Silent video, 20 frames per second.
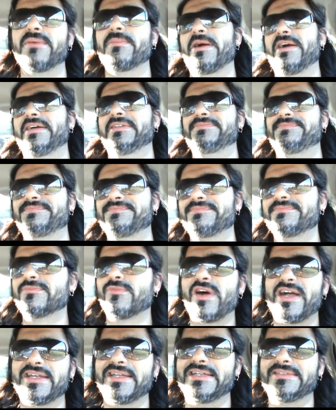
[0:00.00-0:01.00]
Come
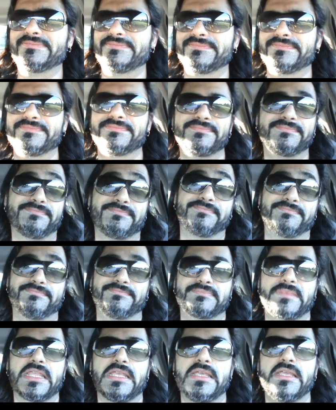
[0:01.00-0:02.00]
on, why not?
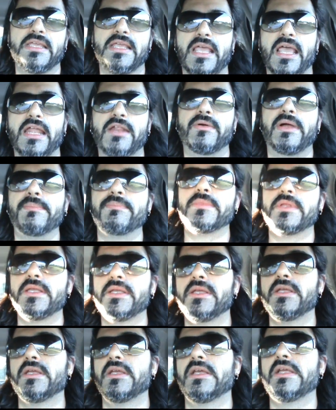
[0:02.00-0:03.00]
Anyway,
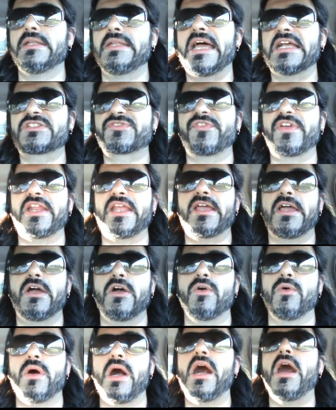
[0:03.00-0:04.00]
next video.